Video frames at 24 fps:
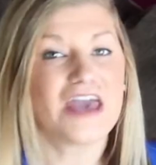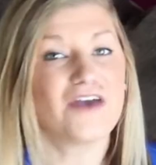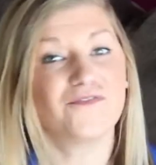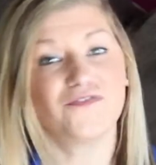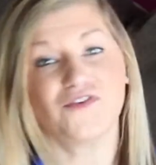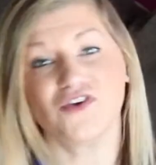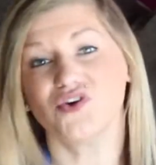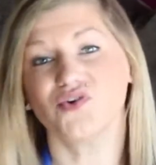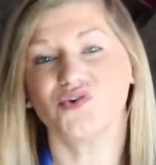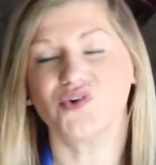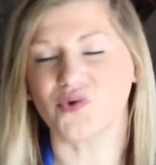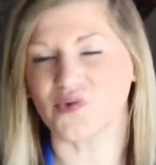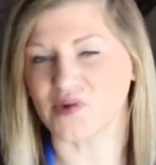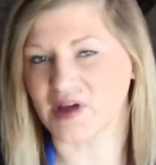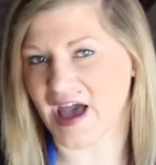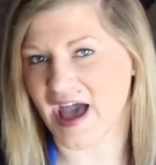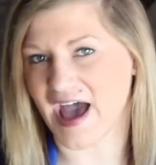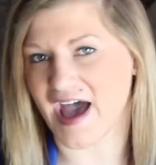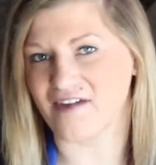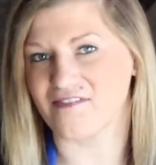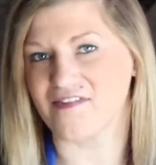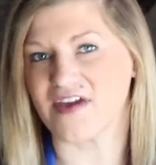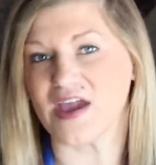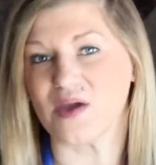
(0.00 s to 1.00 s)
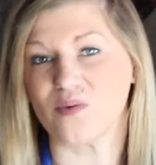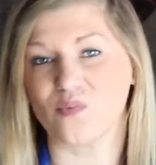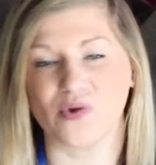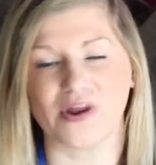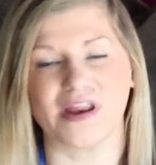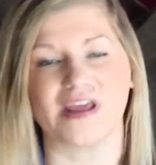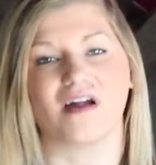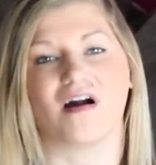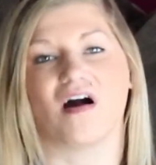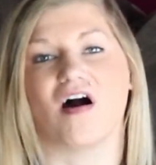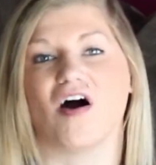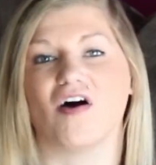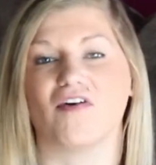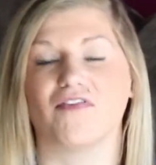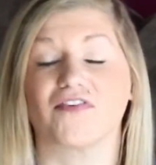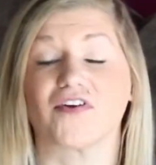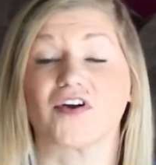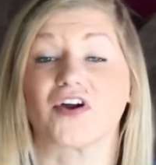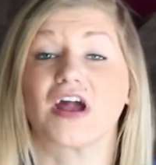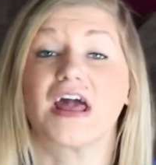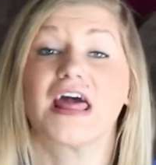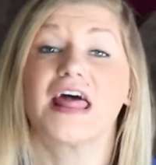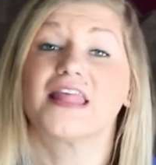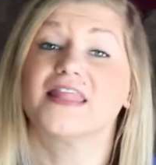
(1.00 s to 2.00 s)
If you don't have a winning
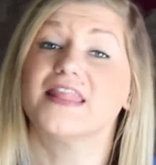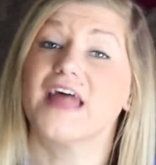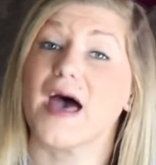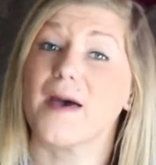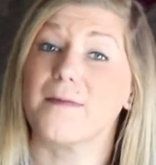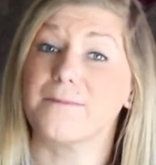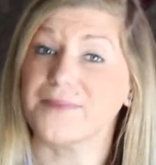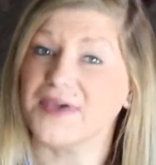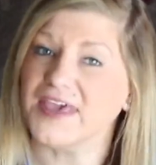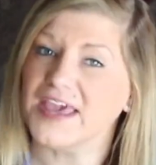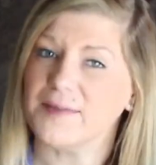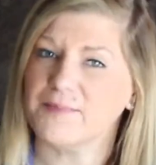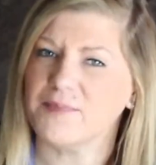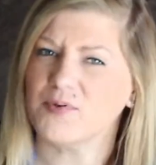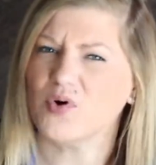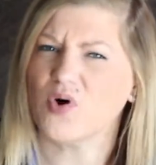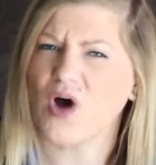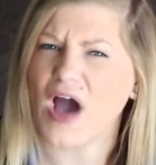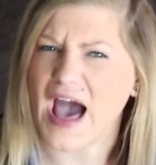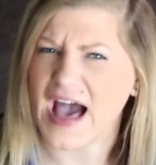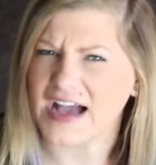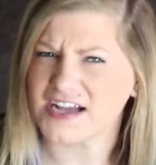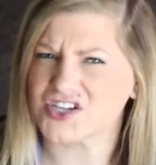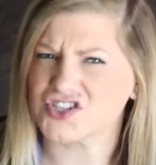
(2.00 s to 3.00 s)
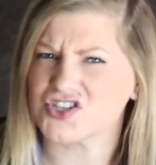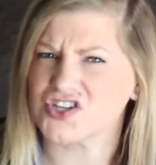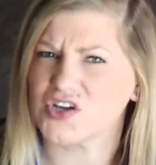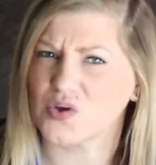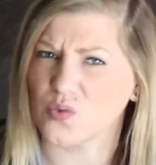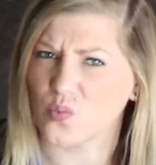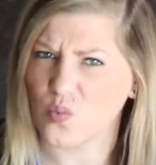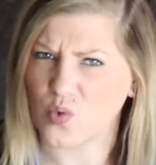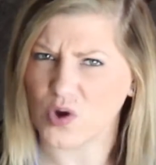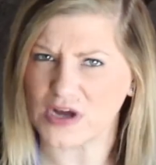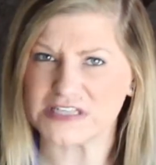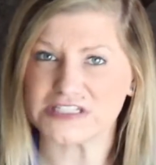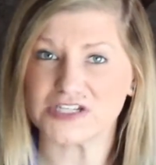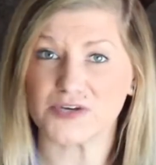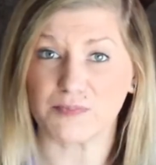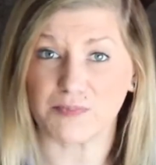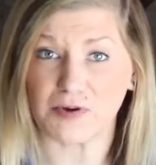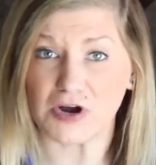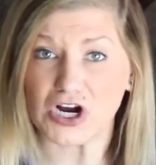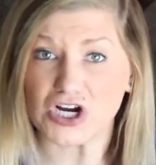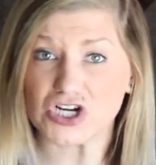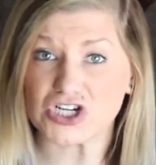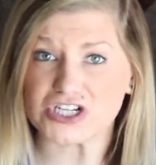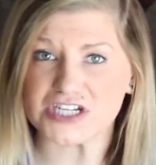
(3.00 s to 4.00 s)
offer that people actually want to
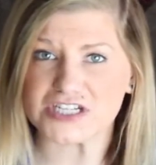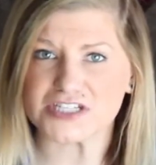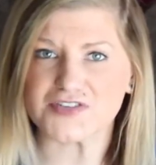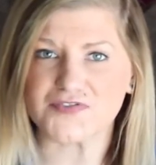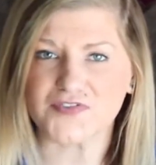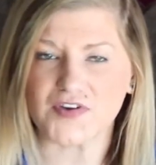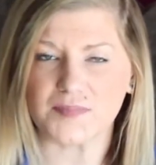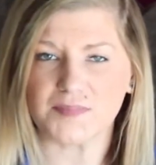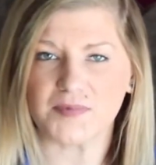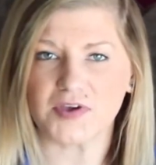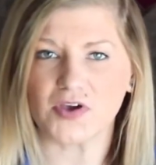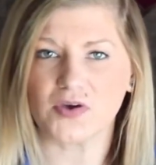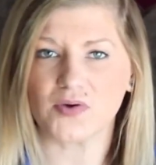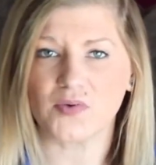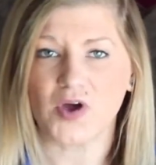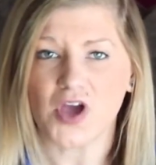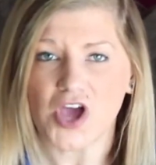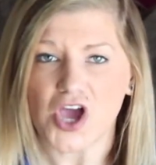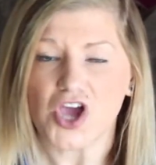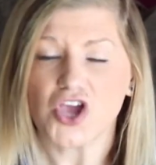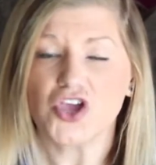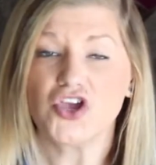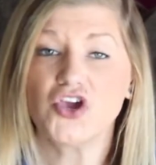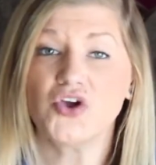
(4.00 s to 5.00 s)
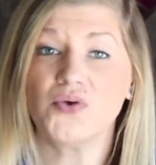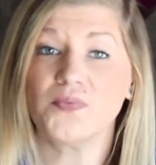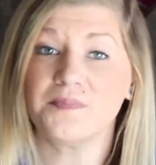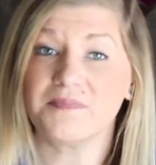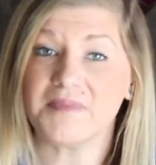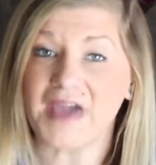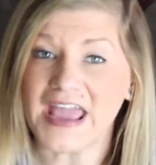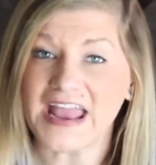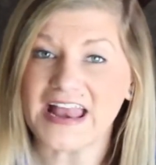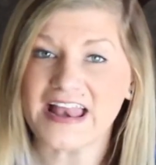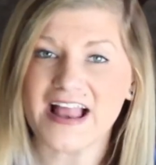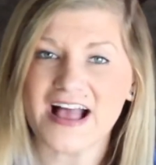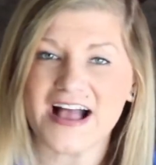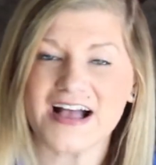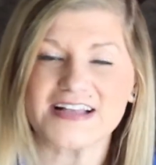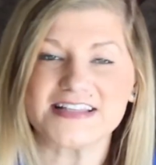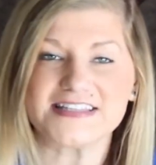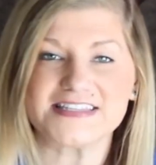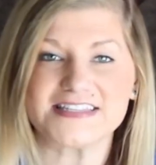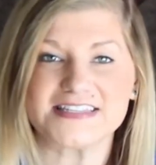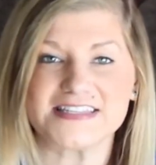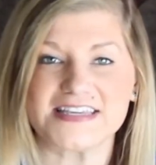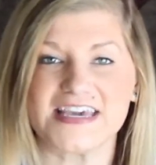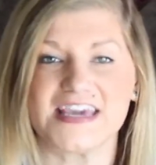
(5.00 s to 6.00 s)
purchase from you, you may not
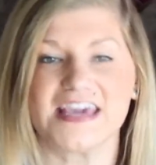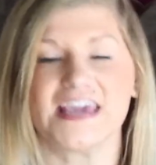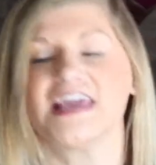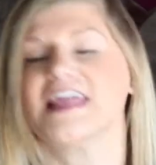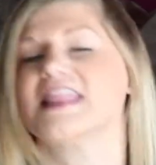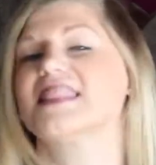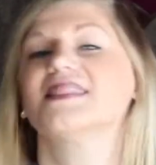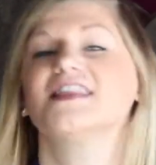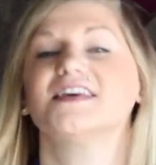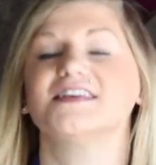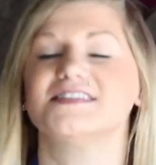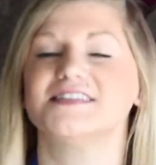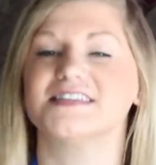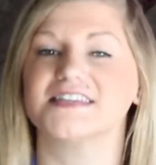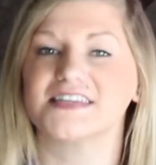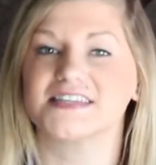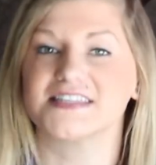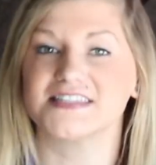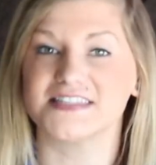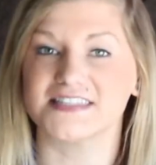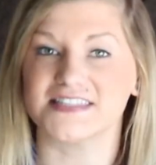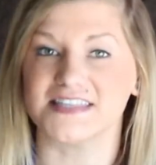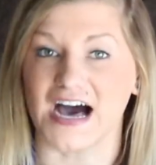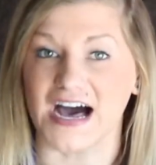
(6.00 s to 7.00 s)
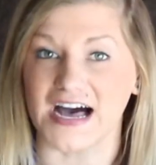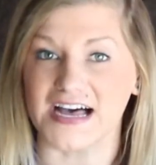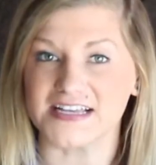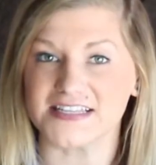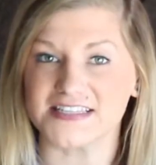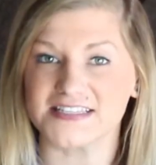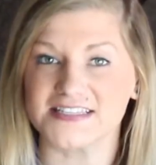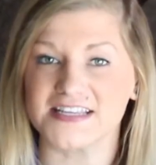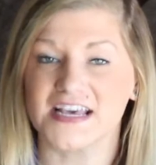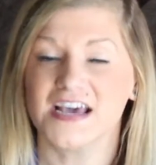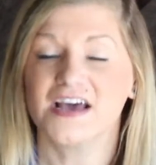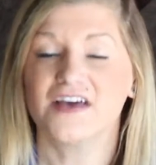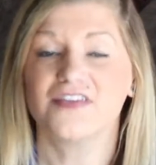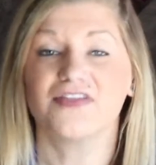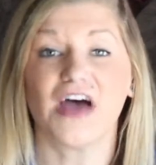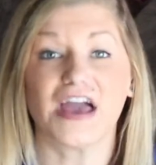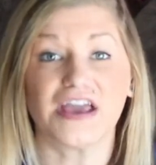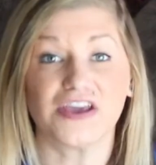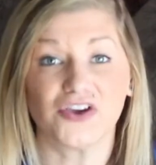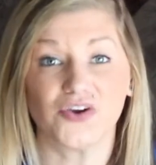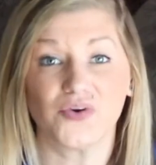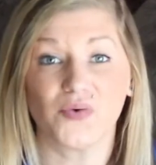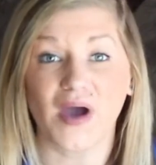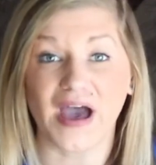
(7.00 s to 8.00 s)
see the success
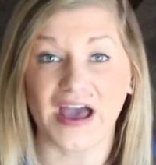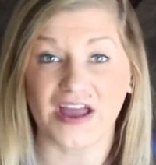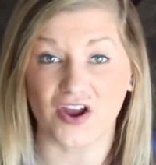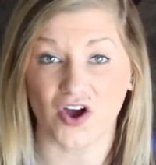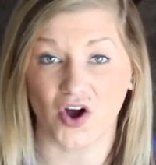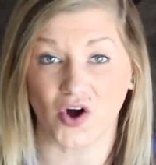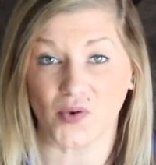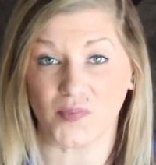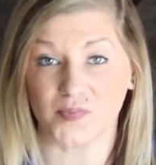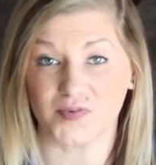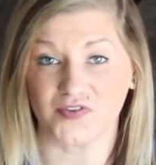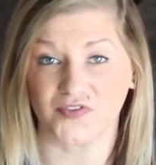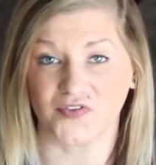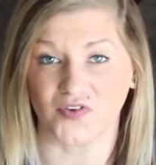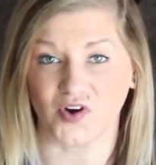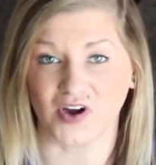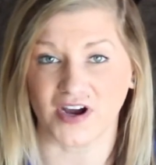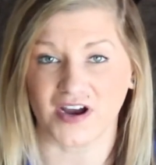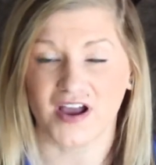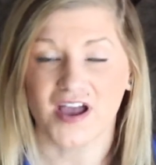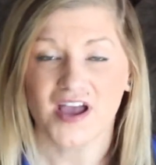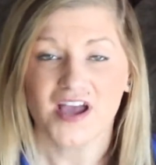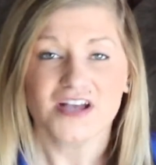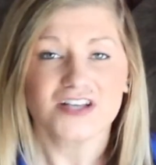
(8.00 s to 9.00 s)
that you had hoped for.